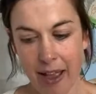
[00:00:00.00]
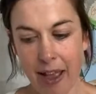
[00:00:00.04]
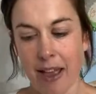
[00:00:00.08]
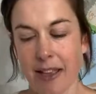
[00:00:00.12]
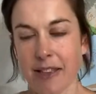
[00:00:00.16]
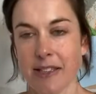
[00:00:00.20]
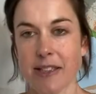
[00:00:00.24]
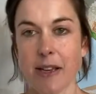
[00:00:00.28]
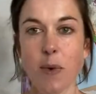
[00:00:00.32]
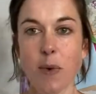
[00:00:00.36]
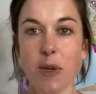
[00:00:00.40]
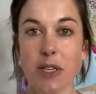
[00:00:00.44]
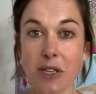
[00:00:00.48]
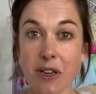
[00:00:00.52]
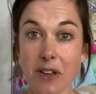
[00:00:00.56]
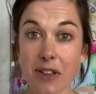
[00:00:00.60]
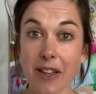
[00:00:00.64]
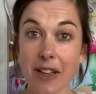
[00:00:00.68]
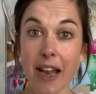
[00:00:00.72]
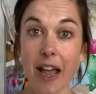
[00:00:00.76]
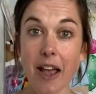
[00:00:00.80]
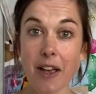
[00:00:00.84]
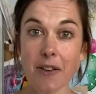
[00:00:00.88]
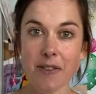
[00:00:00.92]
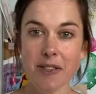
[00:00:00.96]
So we're doing the
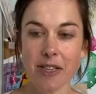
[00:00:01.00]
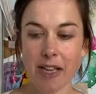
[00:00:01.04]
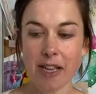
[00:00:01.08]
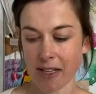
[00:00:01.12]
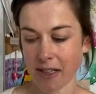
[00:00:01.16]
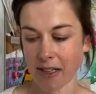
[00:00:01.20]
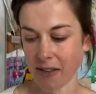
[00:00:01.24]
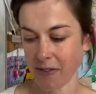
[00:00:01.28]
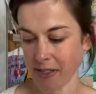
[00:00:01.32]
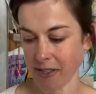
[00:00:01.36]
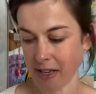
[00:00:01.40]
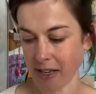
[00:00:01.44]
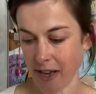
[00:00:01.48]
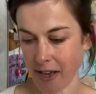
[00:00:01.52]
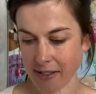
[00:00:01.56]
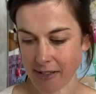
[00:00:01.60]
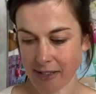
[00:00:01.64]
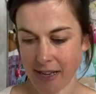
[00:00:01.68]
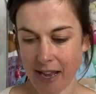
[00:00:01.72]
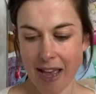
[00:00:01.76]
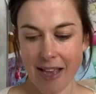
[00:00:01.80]
life cycle of stars.